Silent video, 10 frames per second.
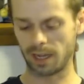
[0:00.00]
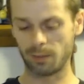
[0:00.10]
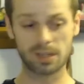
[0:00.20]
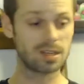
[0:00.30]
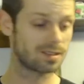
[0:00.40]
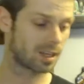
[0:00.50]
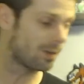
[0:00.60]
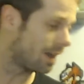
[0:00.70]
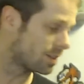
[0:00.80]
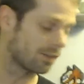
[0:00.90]
which is the
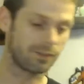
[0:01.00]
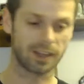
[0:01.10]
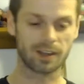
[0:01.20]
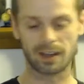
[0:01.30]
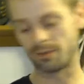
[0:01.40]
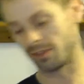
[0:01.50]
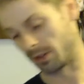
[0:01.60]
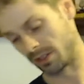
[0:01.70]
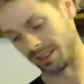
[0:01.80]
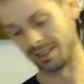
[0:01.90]
crouching figure,
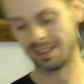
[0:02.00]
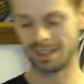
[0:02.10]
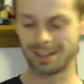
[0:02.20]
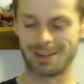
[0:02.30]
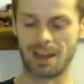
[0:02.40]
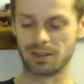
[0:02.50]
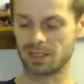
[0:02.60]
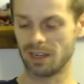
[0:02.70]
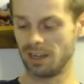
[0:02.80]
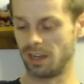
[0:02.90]
unfortunately
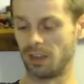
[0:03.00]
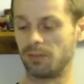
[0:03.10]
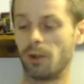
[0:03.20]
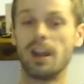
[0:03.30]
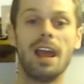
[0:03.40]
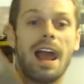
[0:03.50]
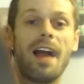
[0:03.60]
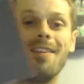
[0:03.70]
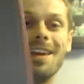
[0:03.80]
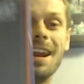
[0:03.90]
crouched on the floor.
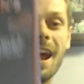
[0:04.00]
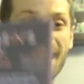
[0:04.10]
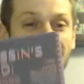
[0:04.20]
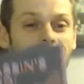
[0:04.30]
And then a